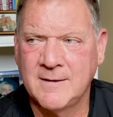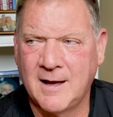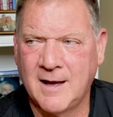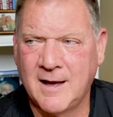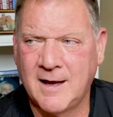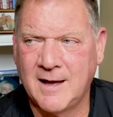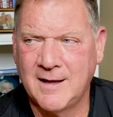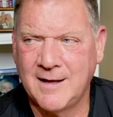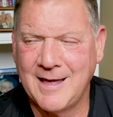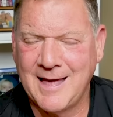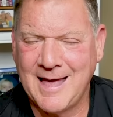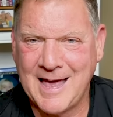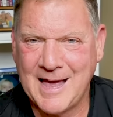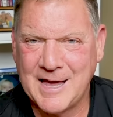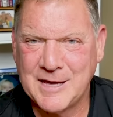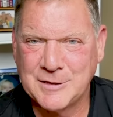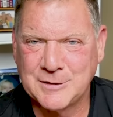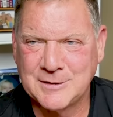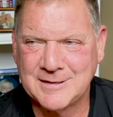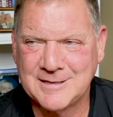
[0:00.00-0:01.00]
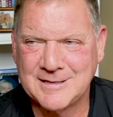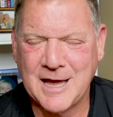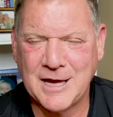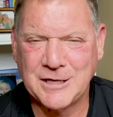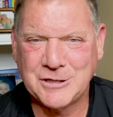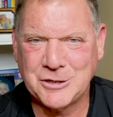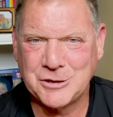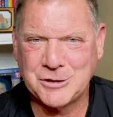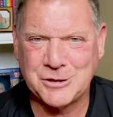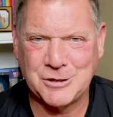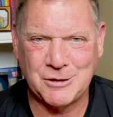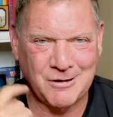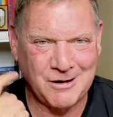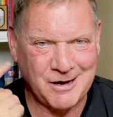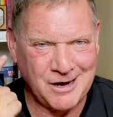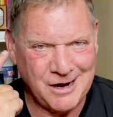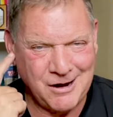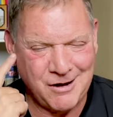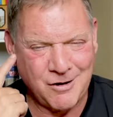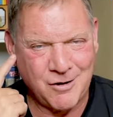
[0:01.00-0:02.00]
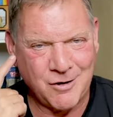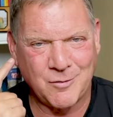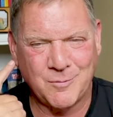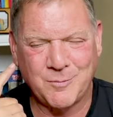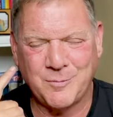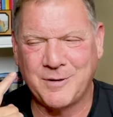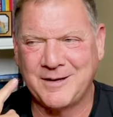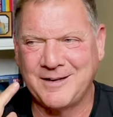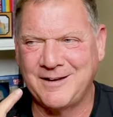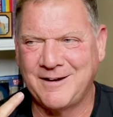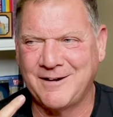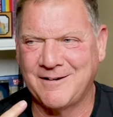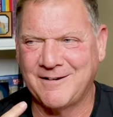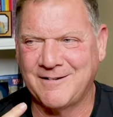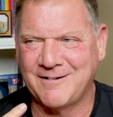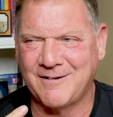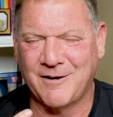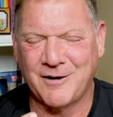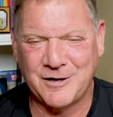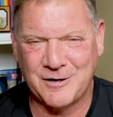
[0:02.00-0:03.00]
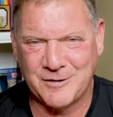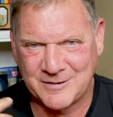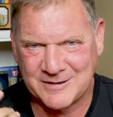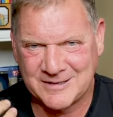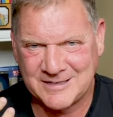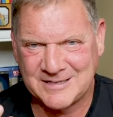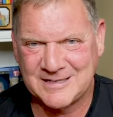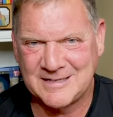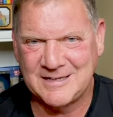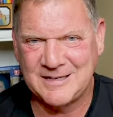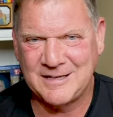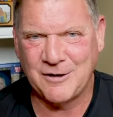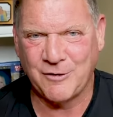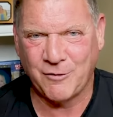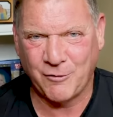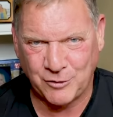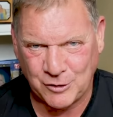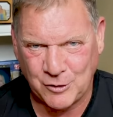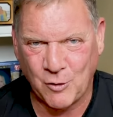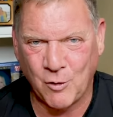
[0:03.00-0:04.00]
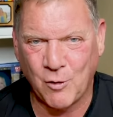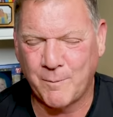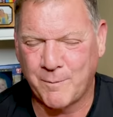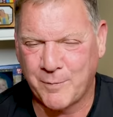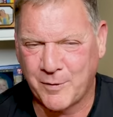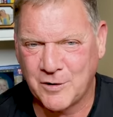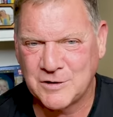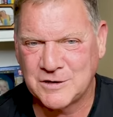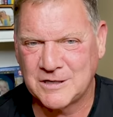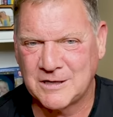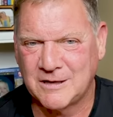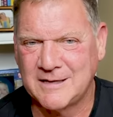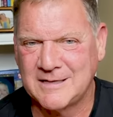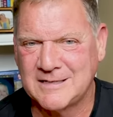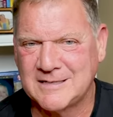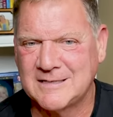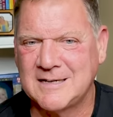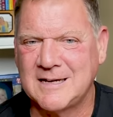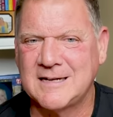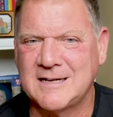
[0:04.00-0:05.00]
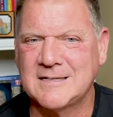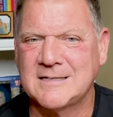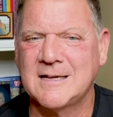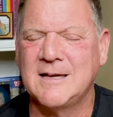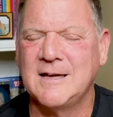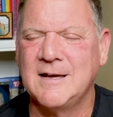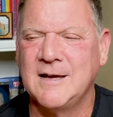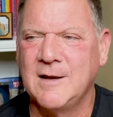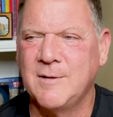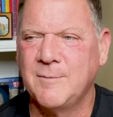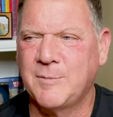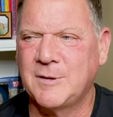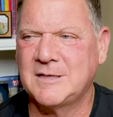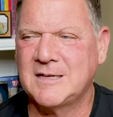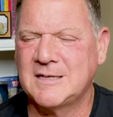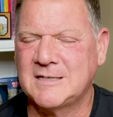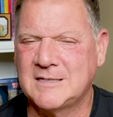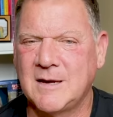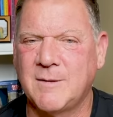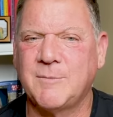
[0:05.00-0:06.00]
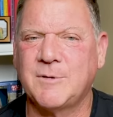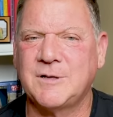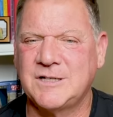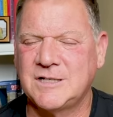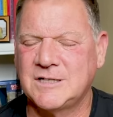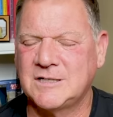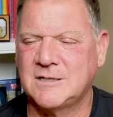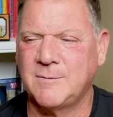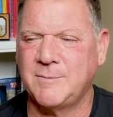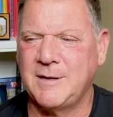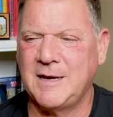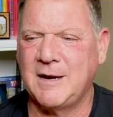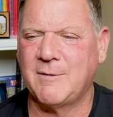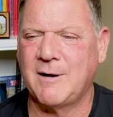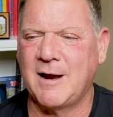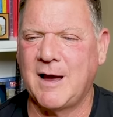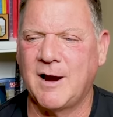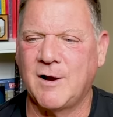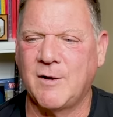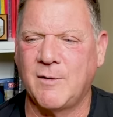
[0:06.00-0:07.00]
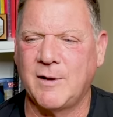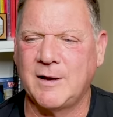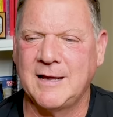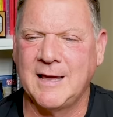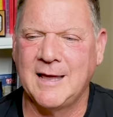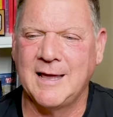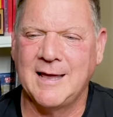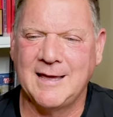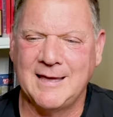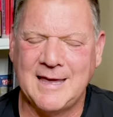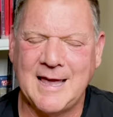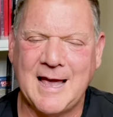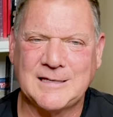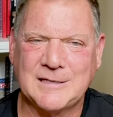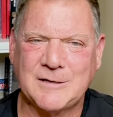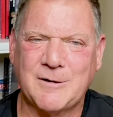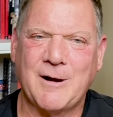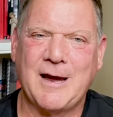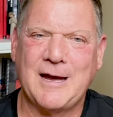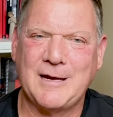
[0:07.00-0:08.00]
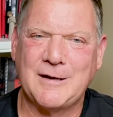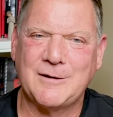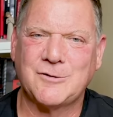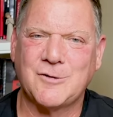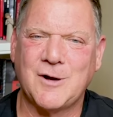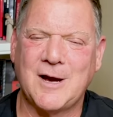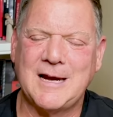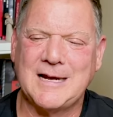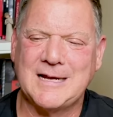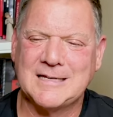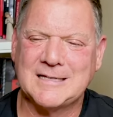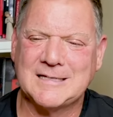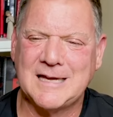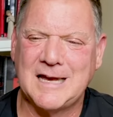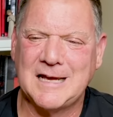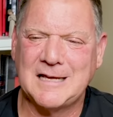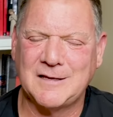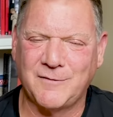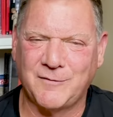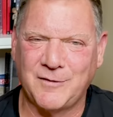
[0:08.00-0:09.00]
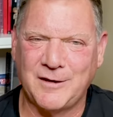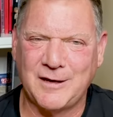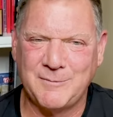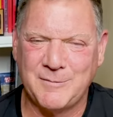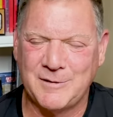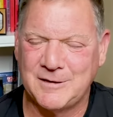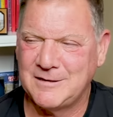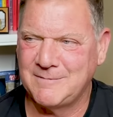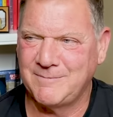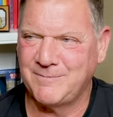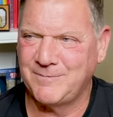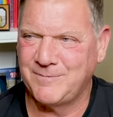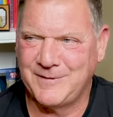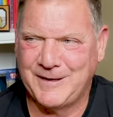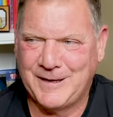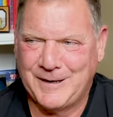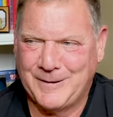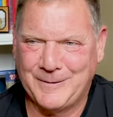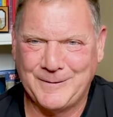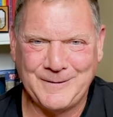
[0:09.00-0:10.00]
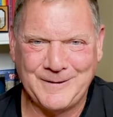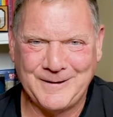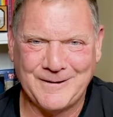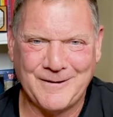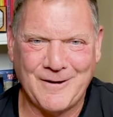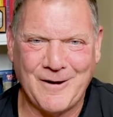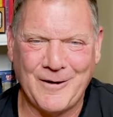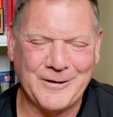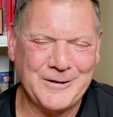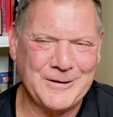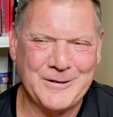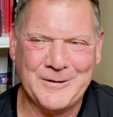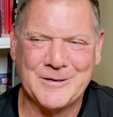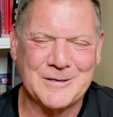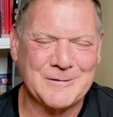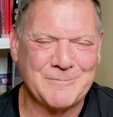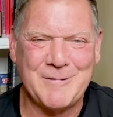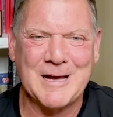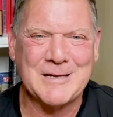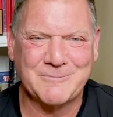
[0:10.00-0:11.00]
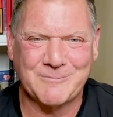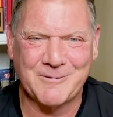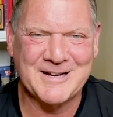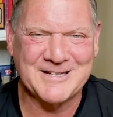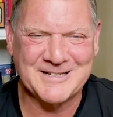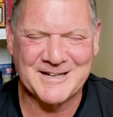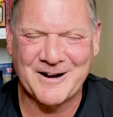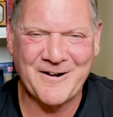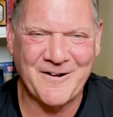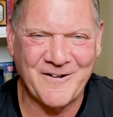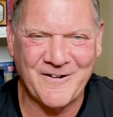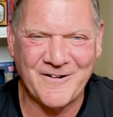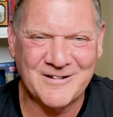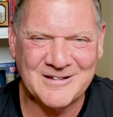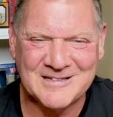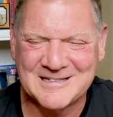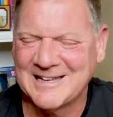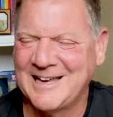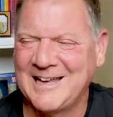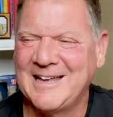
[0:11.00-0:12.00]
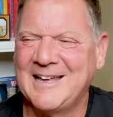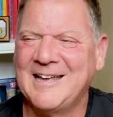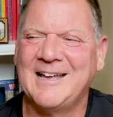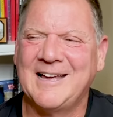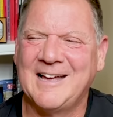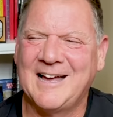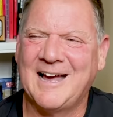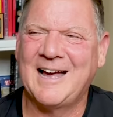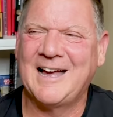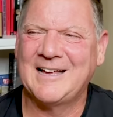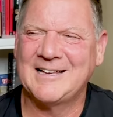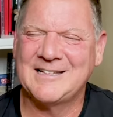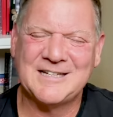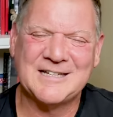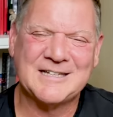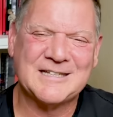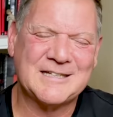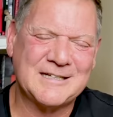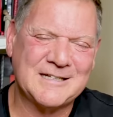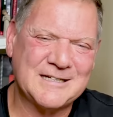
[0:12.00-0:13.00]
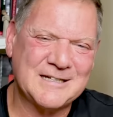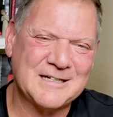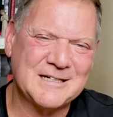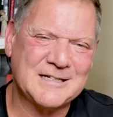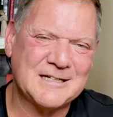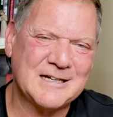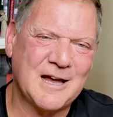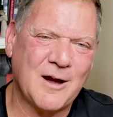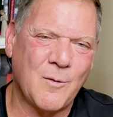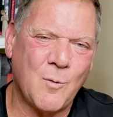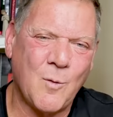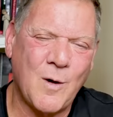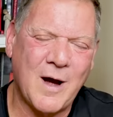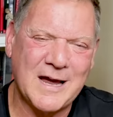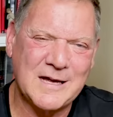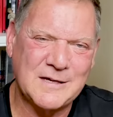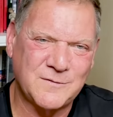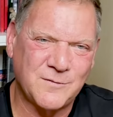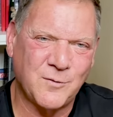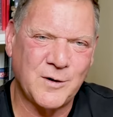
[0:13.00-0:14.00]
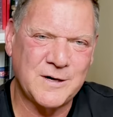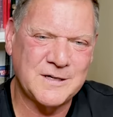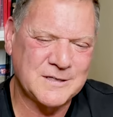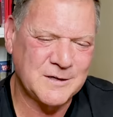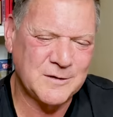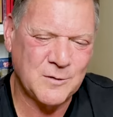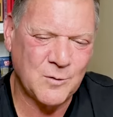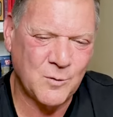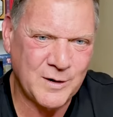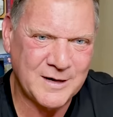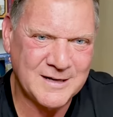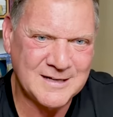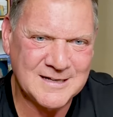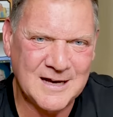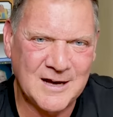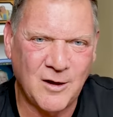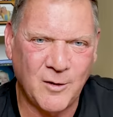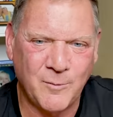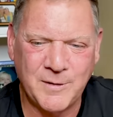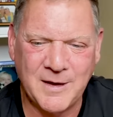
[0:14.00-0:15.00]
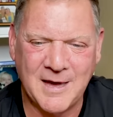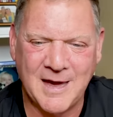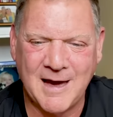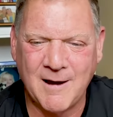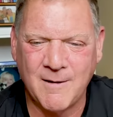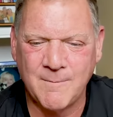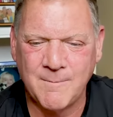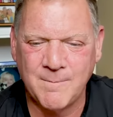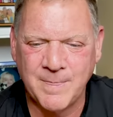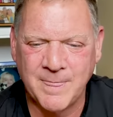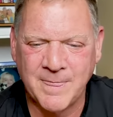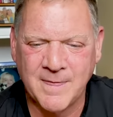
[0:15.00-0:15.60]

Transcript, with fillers: uh, as not just your ear, but your or your your your own personal instincts, but to someone just to be around going, yeah, it's great. You're training instinctively, but you know, you're all you're doing is bench press and curls. Uh, just just a wise voice in the wind to help you out.